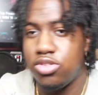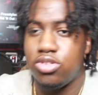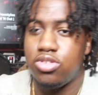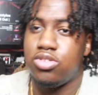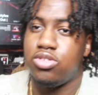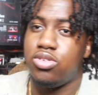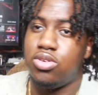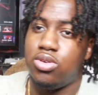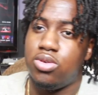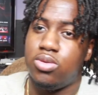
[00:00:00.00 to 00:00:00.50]

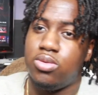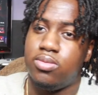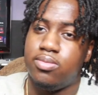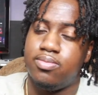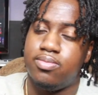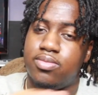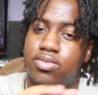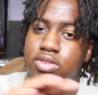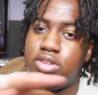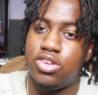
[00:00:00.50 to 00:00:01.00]
So
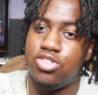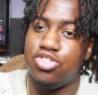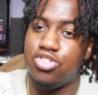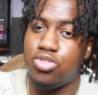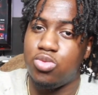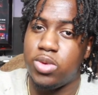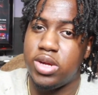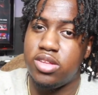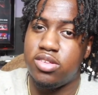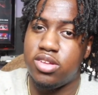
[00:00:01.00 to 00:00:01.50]
let's
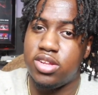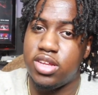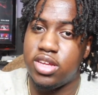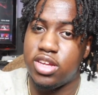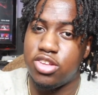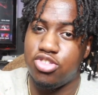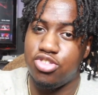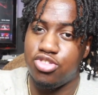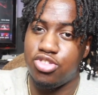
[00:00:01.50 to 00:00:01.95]
just wait till it gets